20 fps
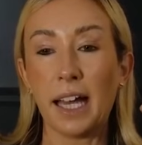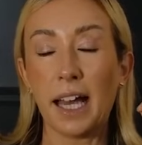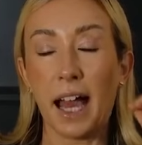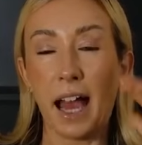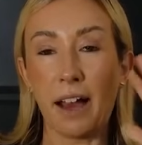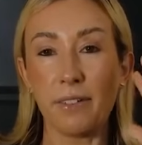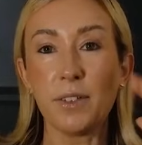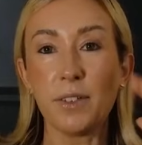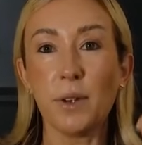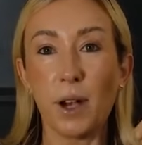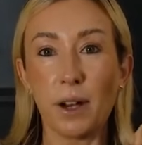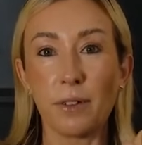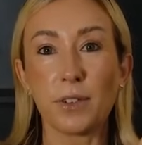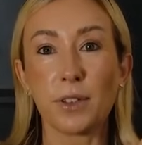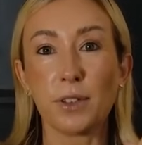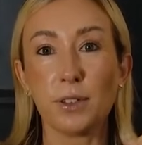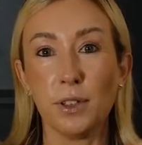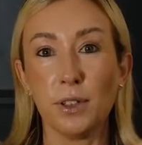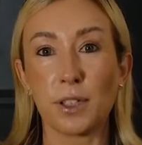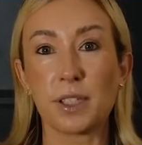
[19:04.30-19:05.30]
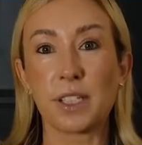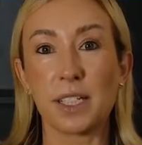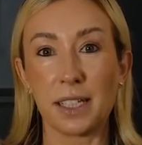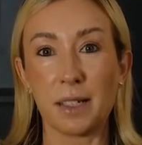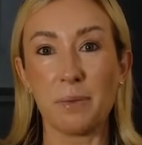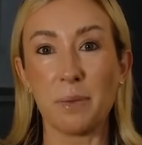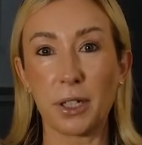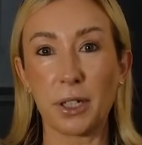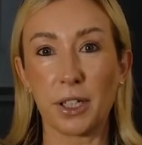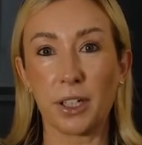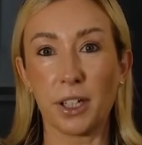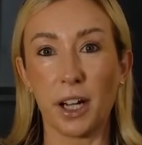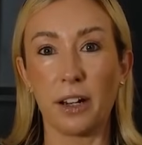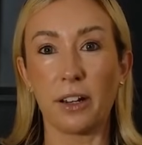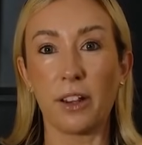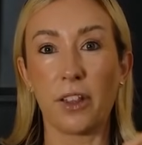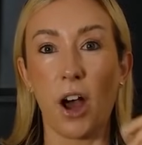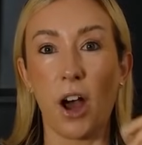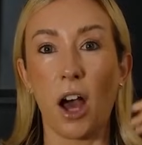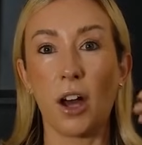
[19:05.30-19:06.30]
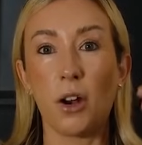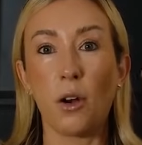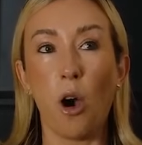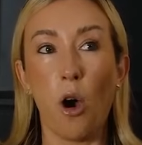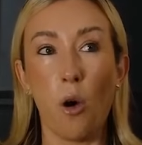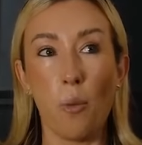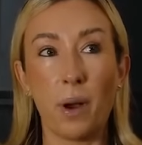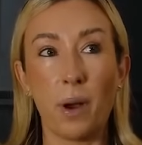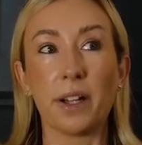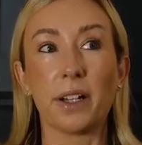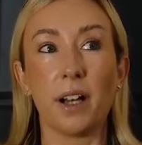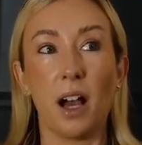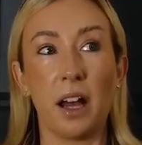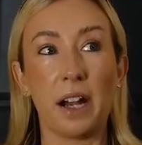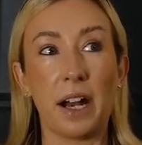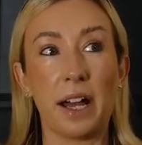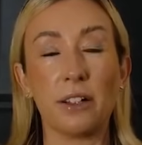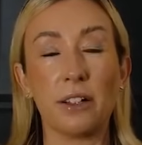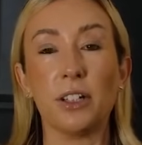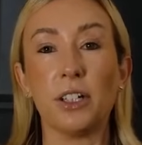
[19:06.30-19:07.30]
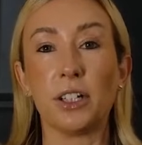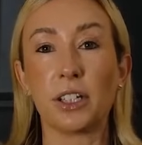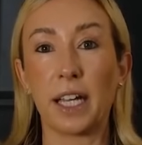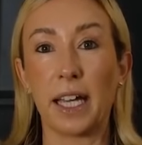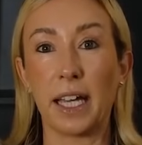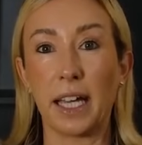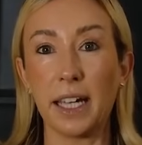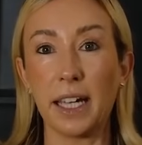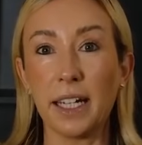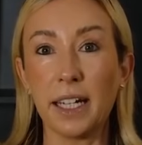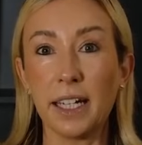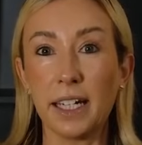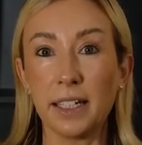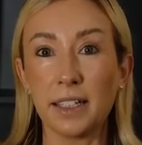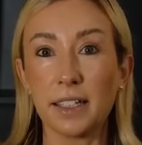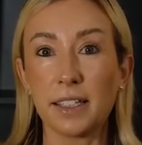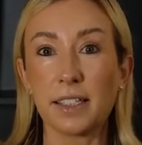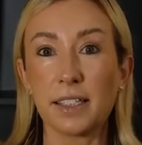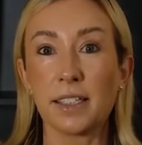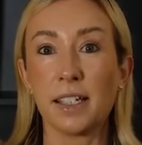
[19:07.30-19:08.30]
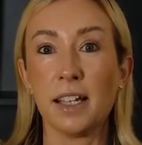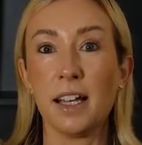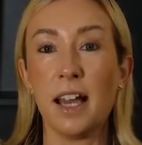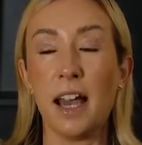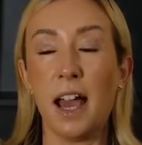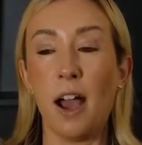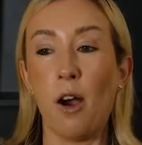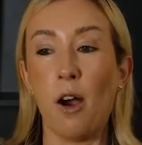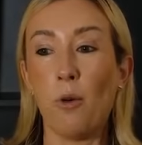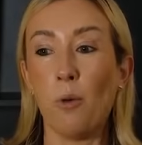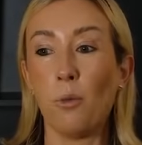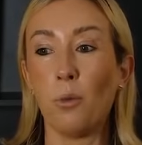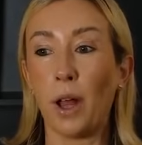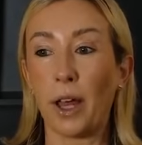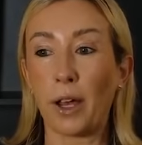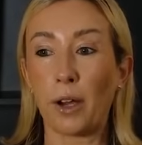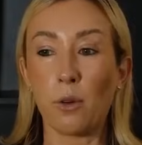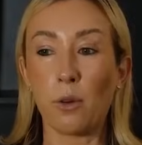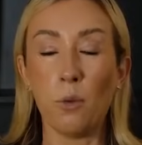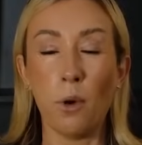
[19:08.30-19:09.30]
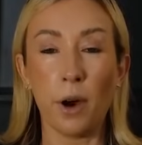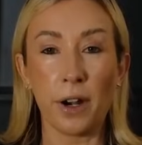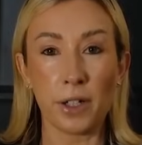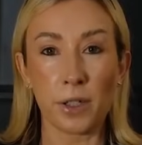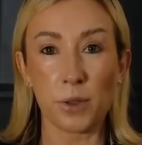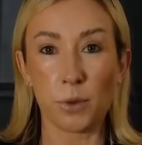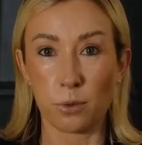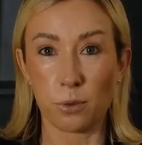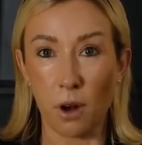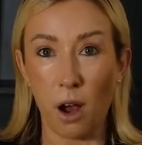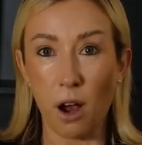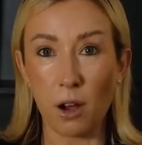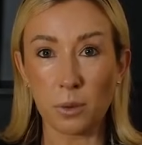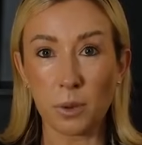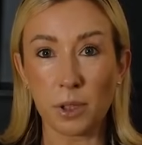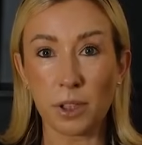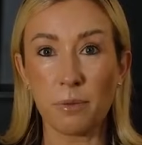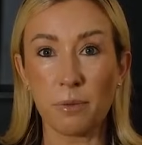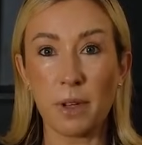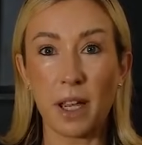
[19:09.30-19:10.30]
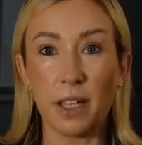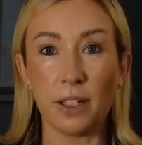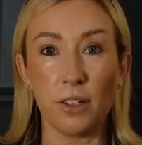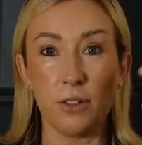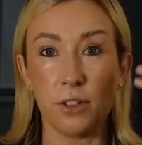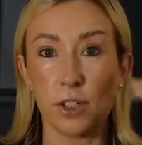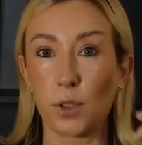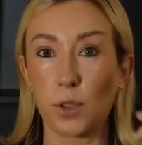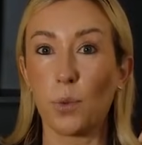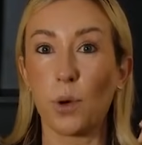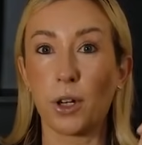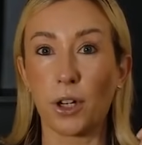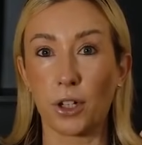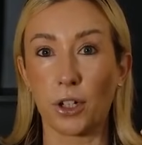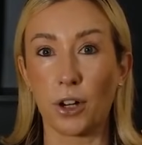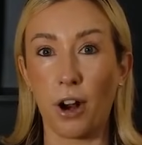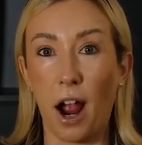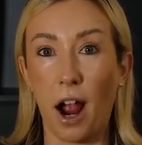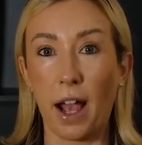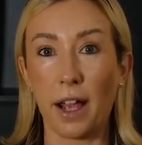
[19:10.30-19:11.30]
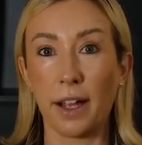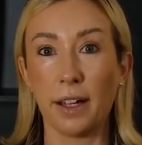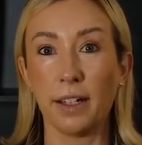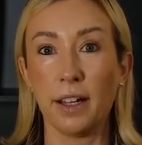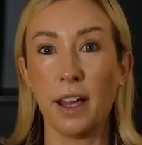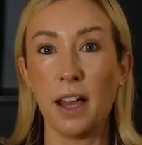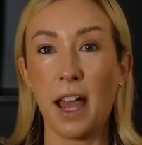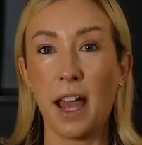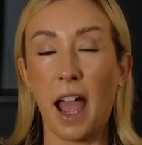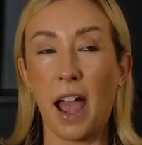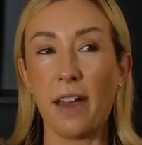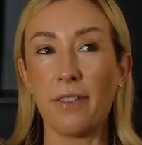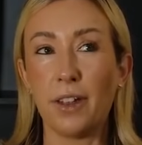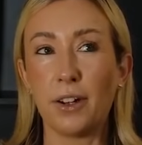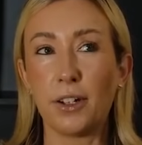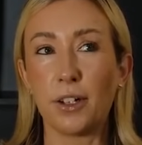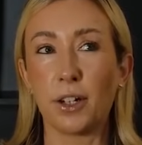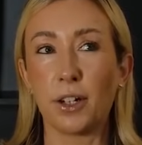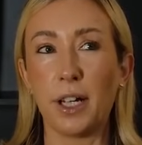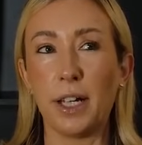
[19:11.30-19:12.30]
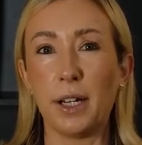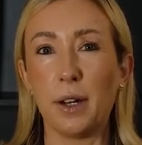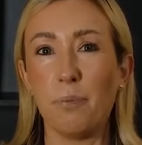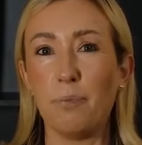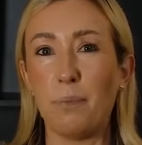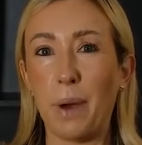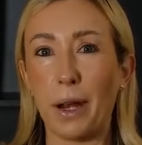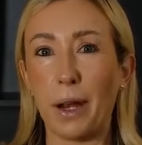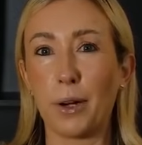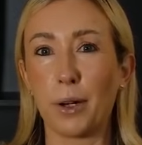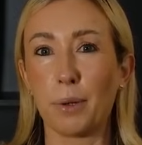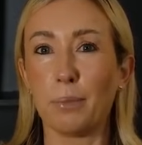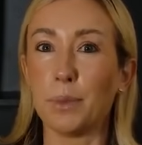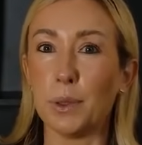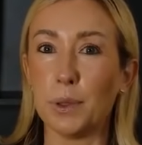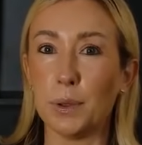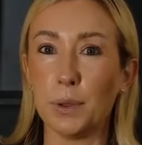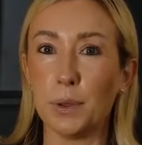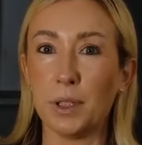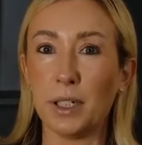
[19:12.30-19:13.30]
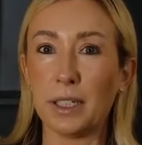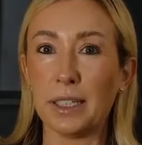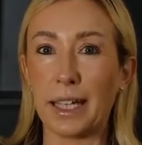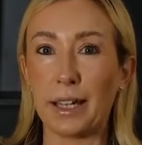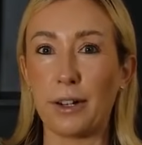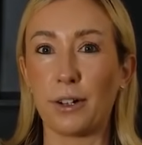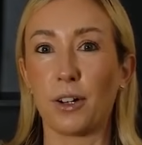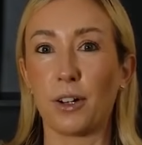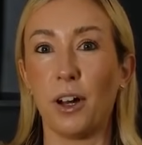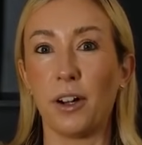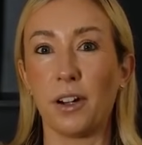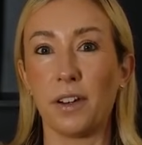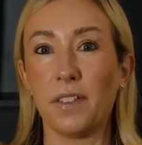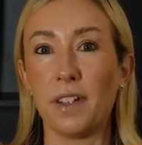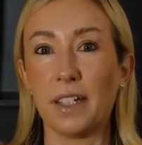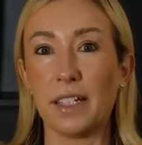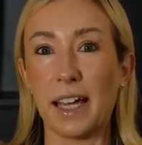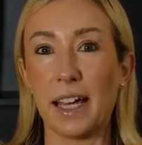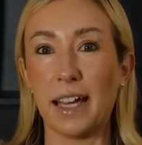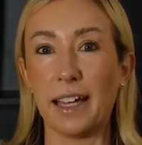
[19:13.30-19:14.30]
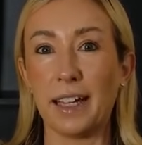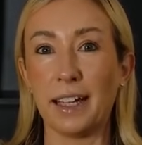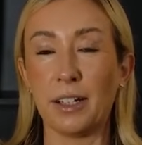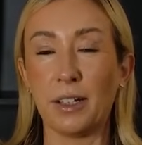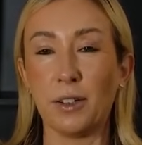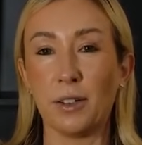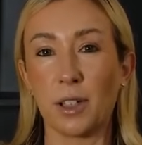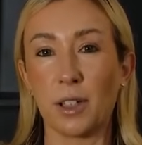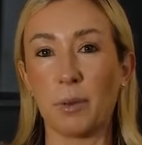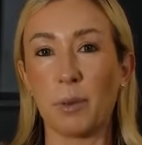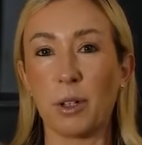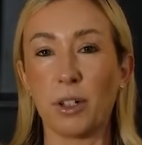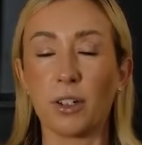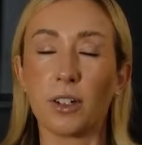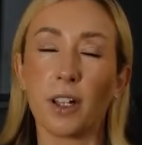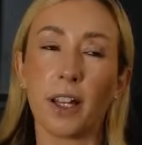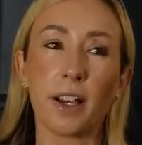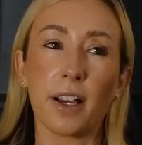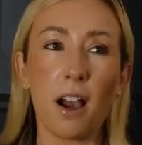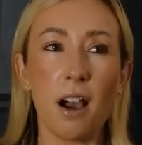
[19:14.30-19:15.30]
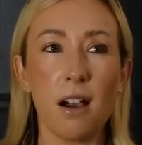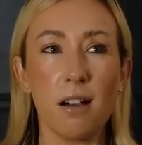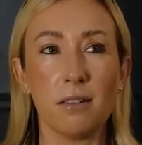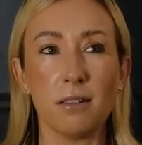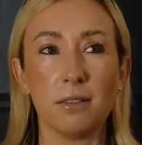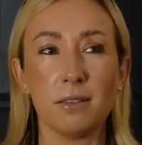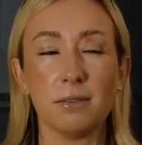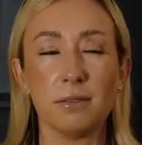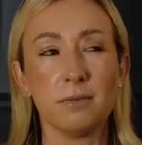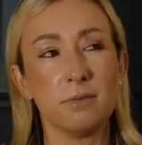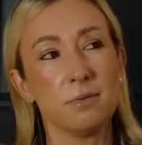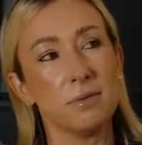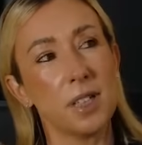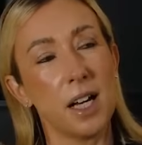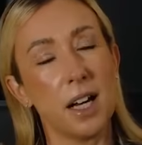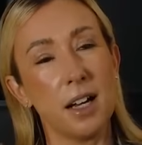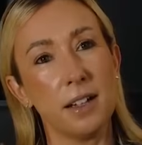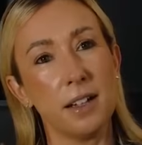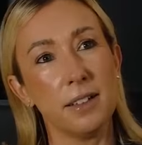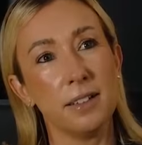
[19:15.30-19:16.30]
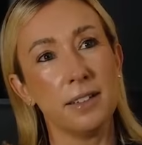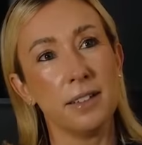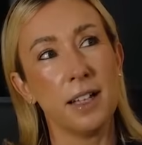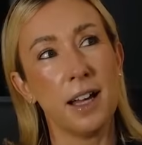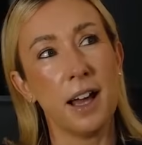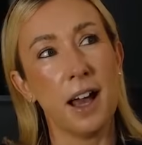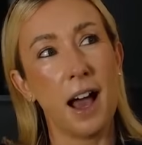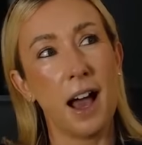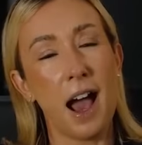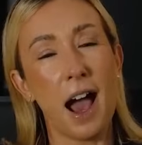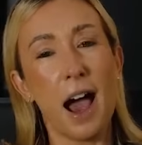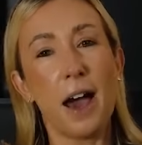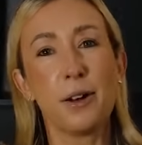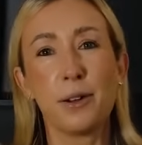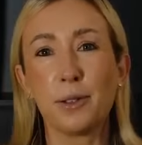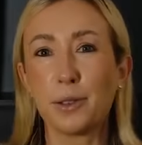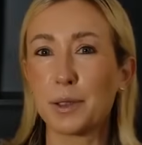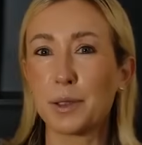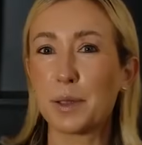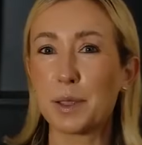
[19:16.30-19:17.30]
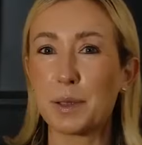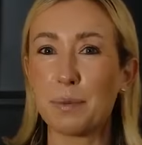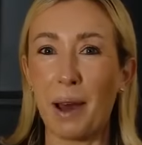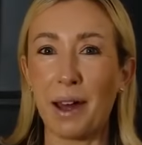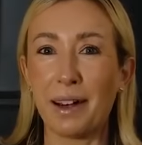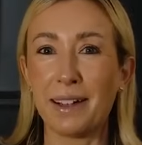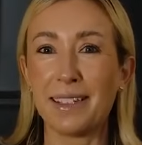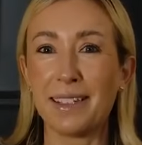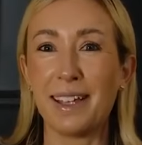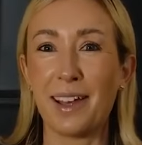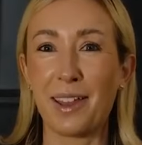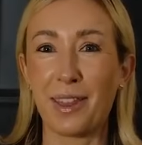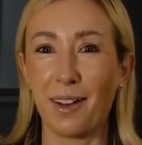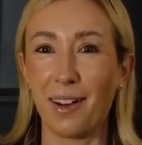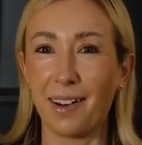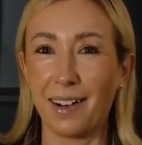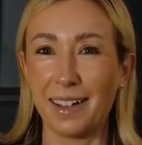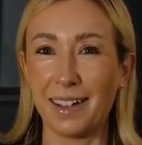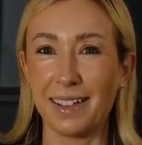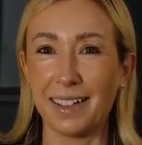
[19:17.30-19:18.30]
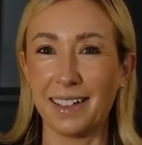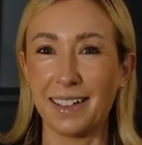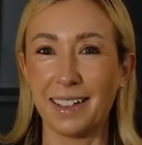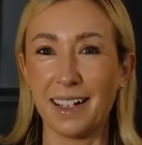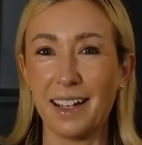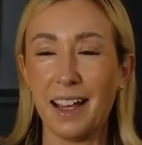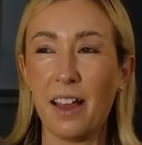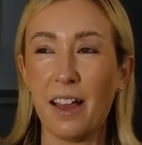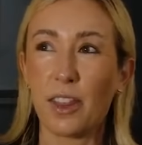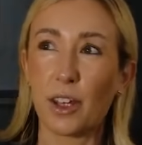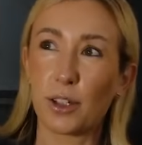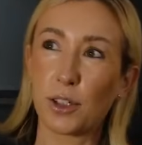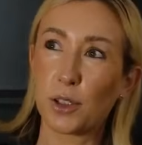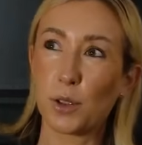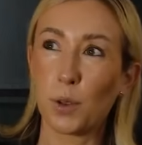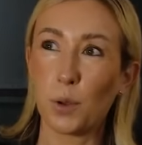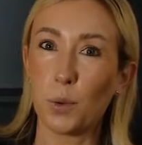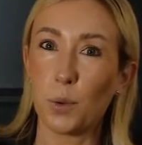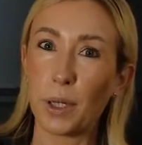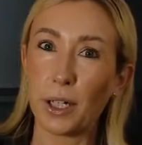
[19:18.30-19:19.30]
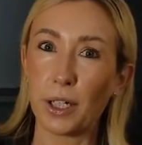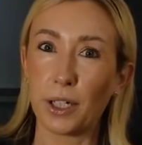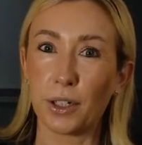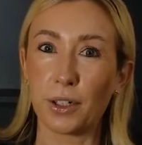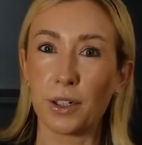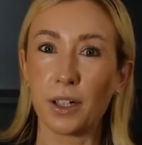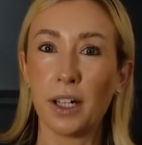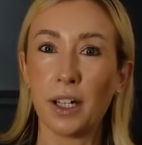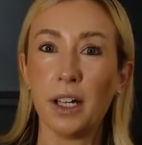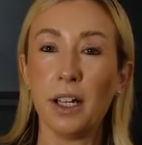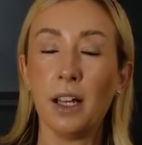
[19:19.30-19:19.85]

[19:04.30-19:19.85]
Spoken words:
Have you ever looked in the mirror and thought, oh my God, I look hideous? Like, what is wrong with me? And you just want to cry. And then you're in a better mood later on in the day and you look in the mirror and you're like, oh, I don't look as bad as I thought I did. That's so weird.